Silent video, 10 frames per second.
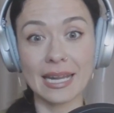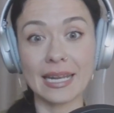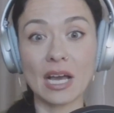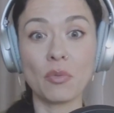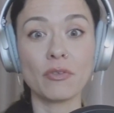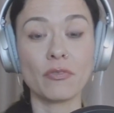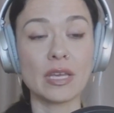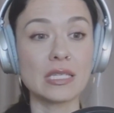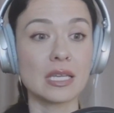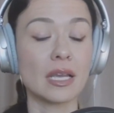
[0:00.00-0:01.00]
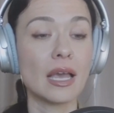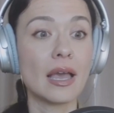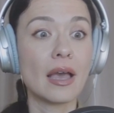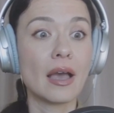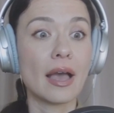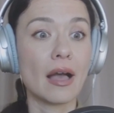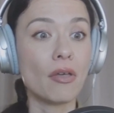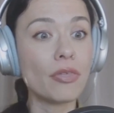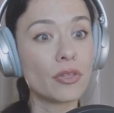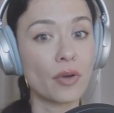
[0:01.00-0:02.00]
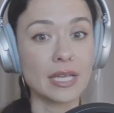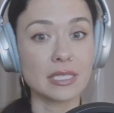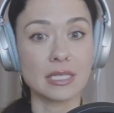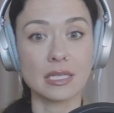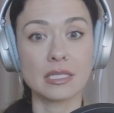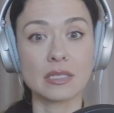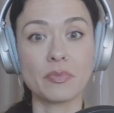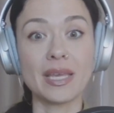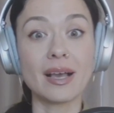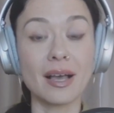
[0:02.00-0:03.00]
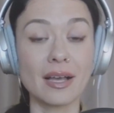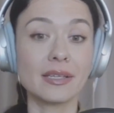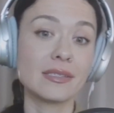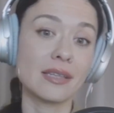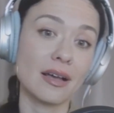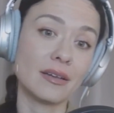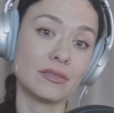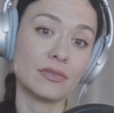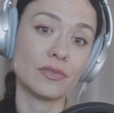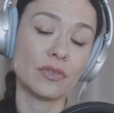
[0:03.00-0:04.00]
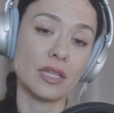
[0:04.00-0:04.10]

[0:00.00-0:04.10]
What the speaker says: And now we're facing health crises because of